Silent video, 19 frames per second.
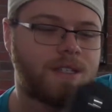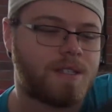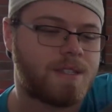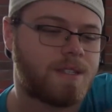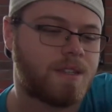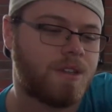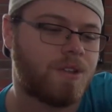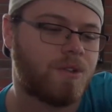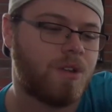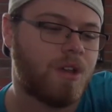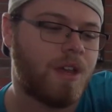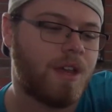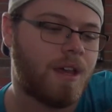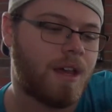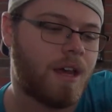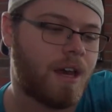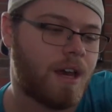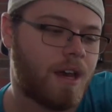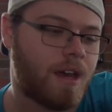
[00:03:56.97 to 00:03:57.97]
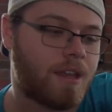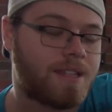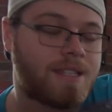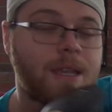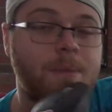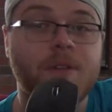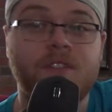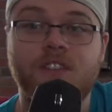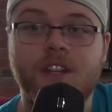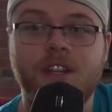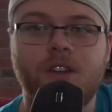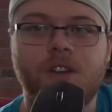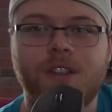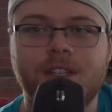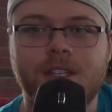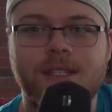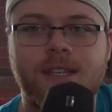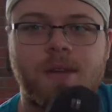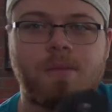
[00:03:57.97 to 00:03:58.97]
So a separate video on
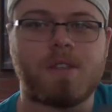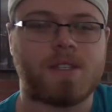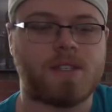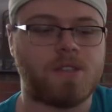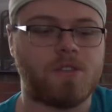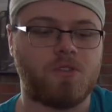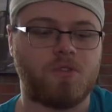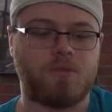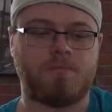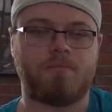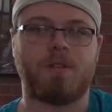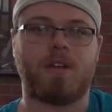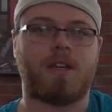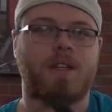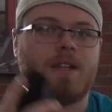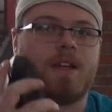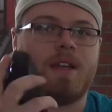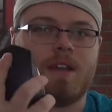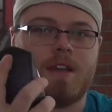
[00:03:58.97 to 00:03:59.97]
this coming soon, but